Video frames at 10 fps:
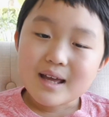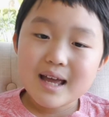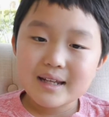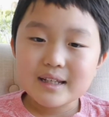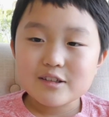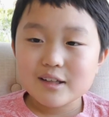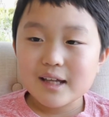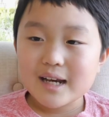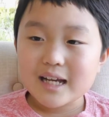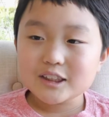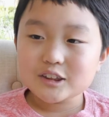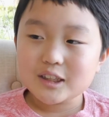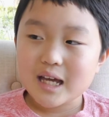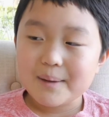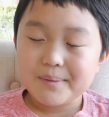And this can
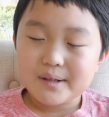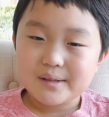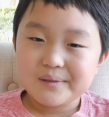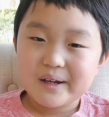actually happen,